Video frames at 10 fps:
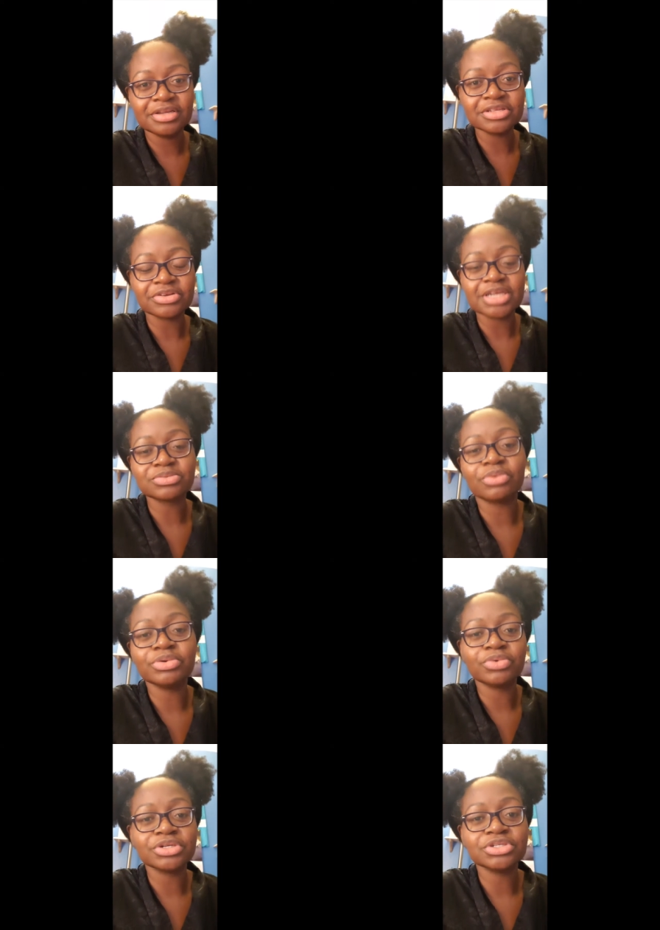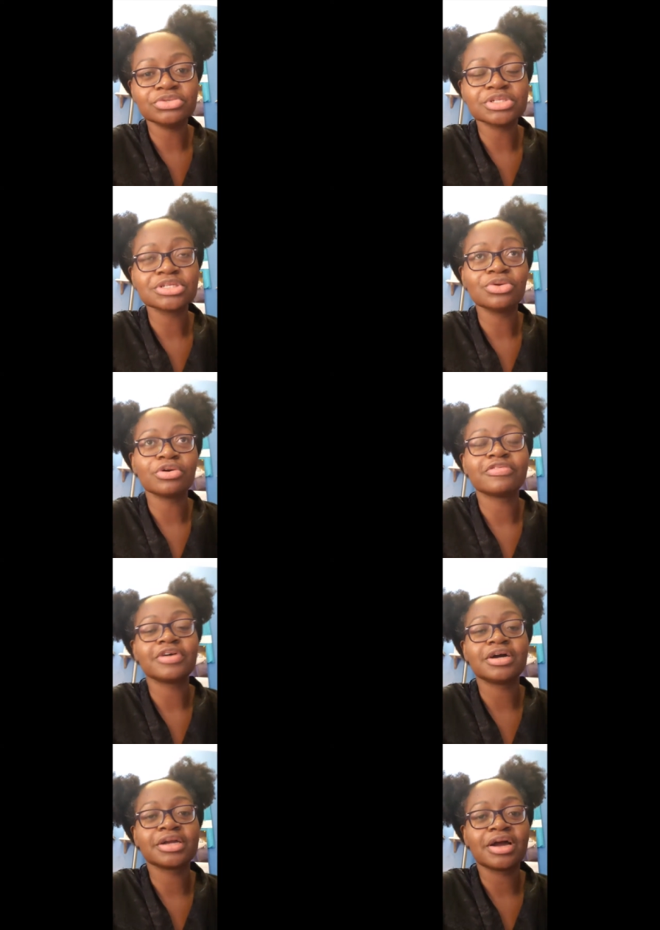So that's what we want to do, is
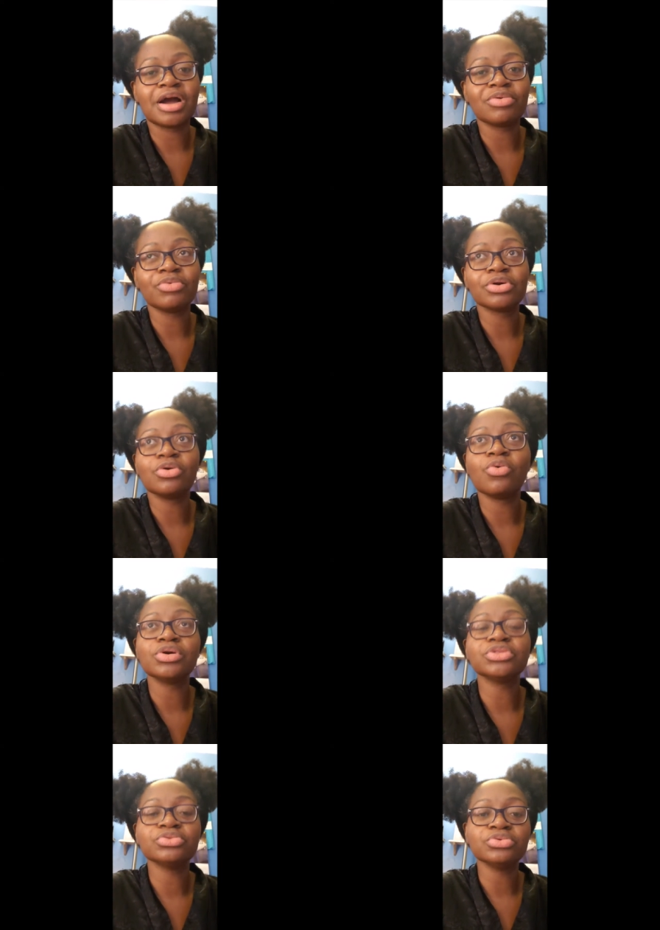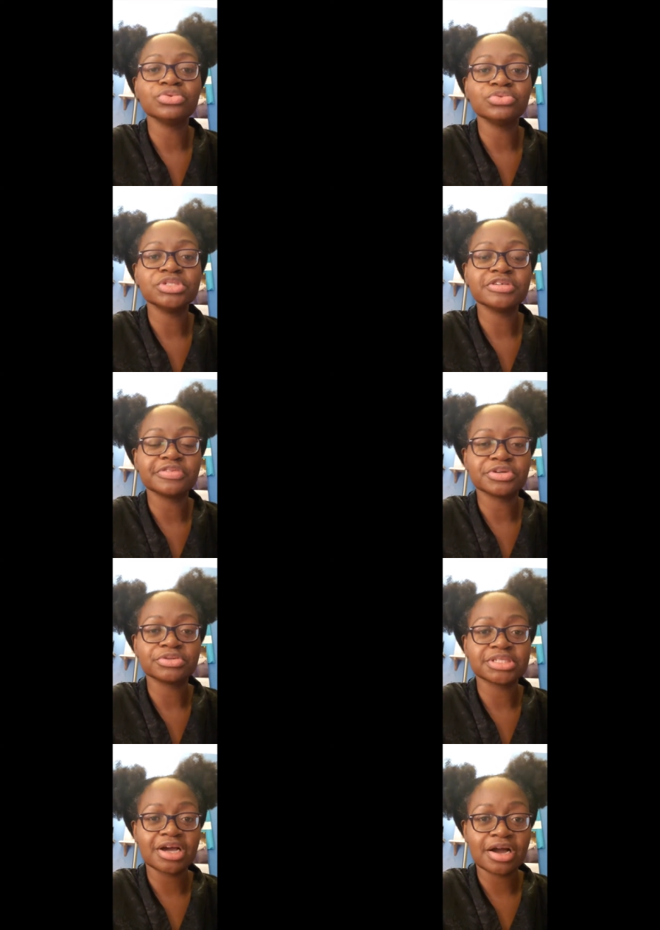glorify God when we're going through
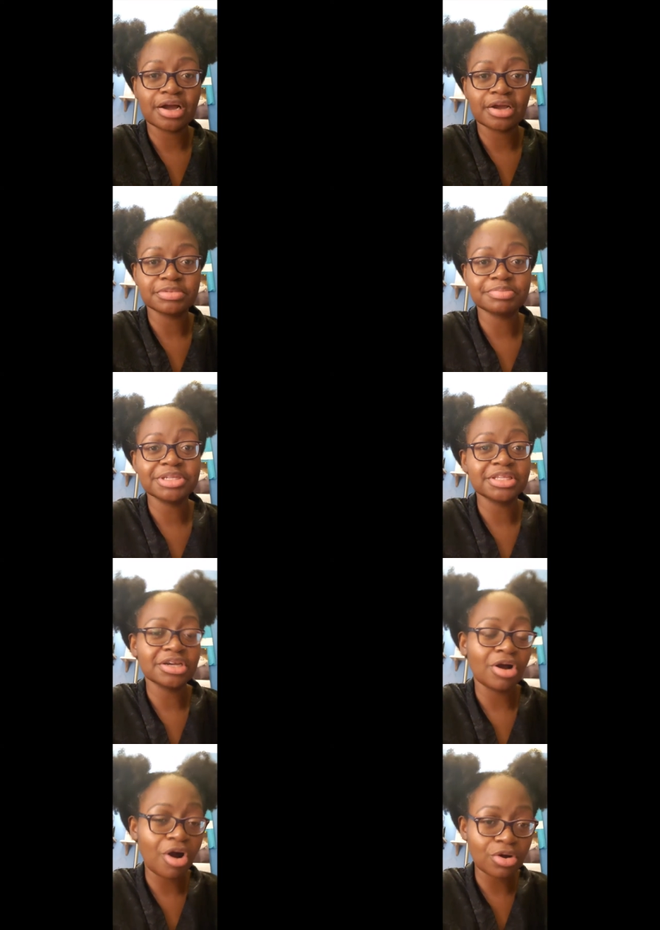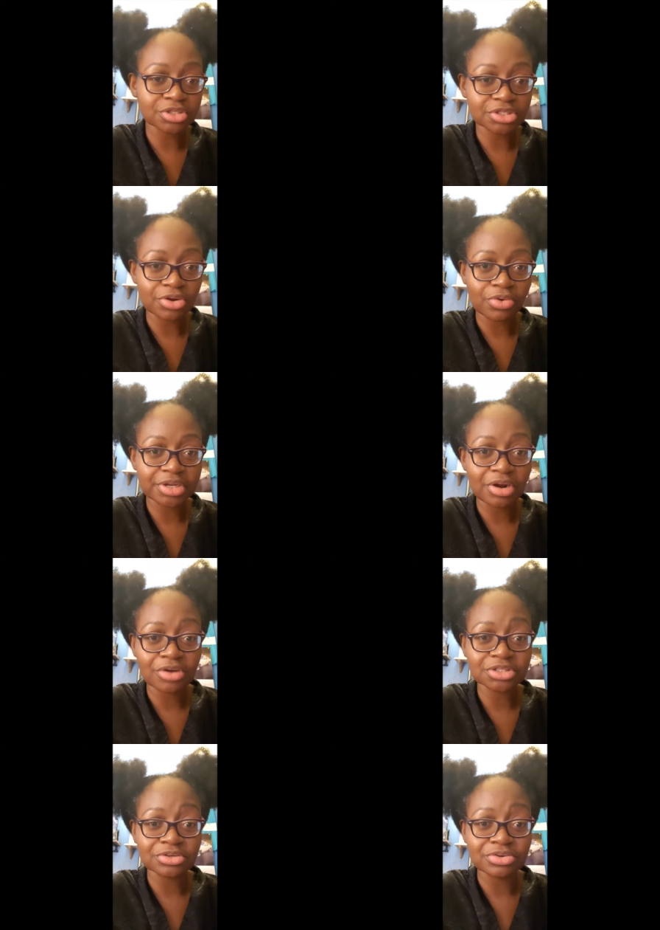difficult times. But then also, it
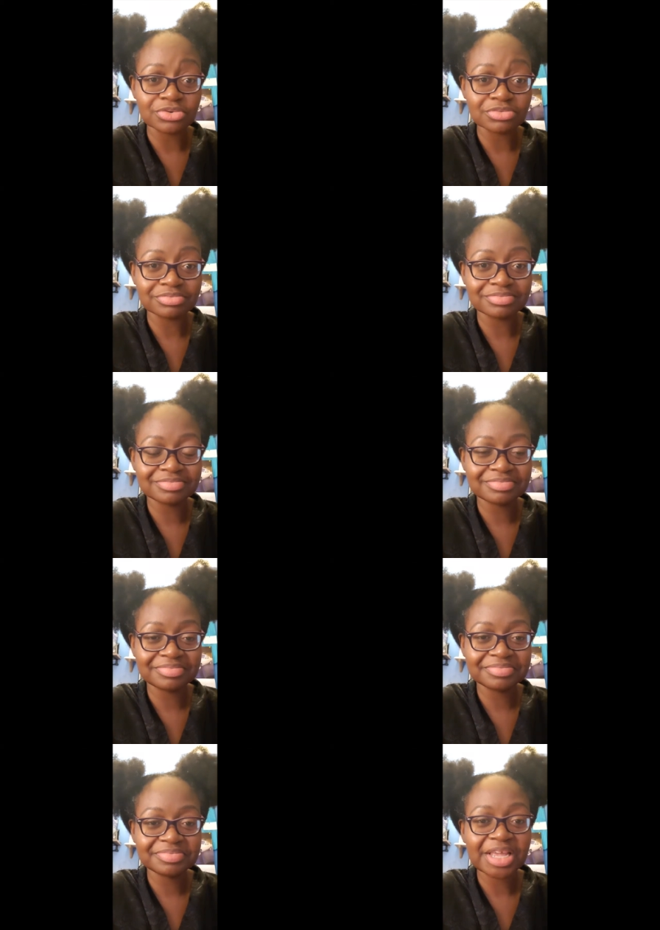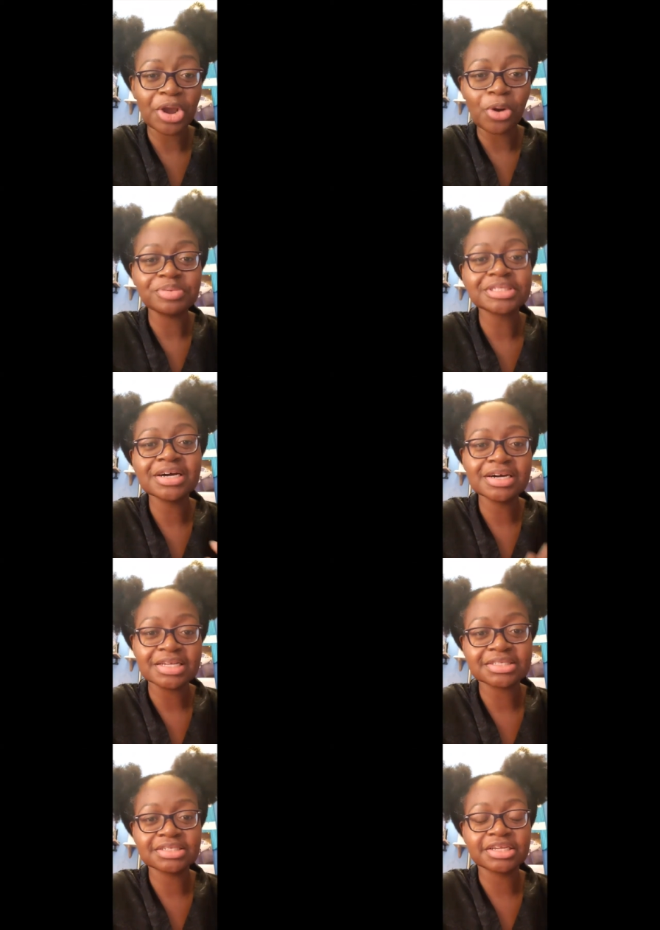also helps
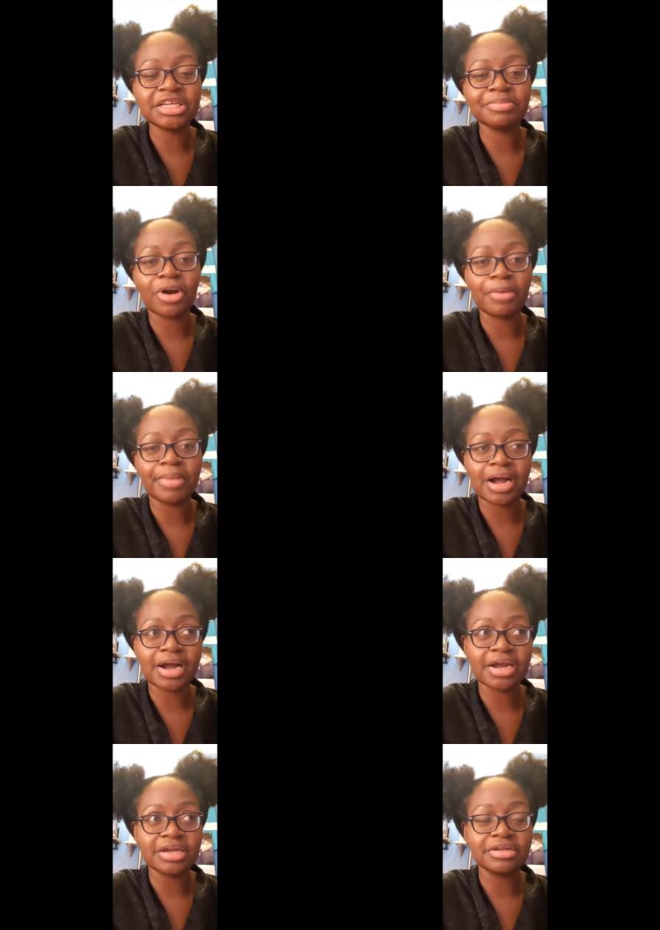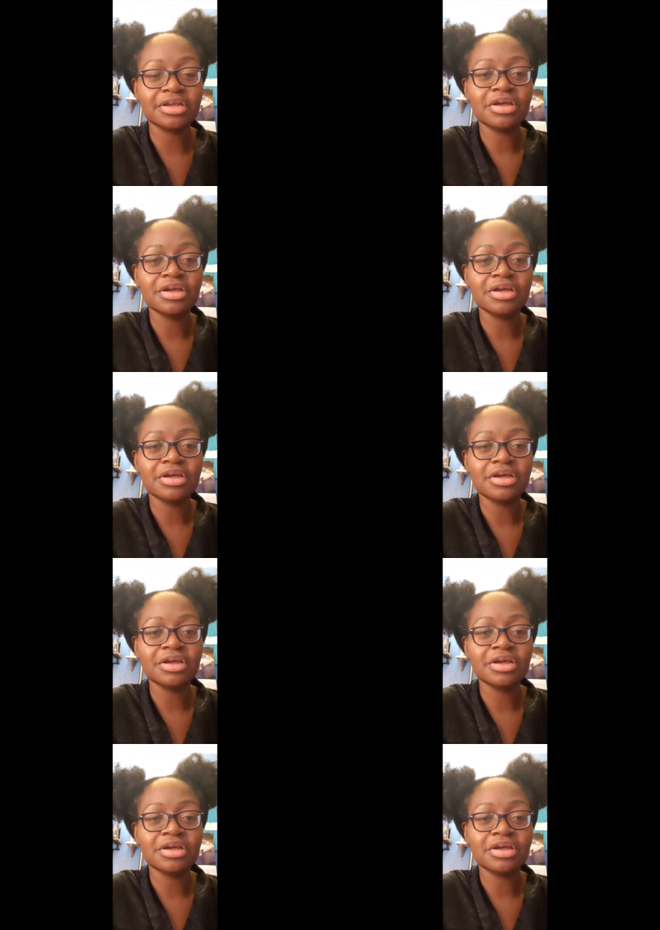us to keep our mind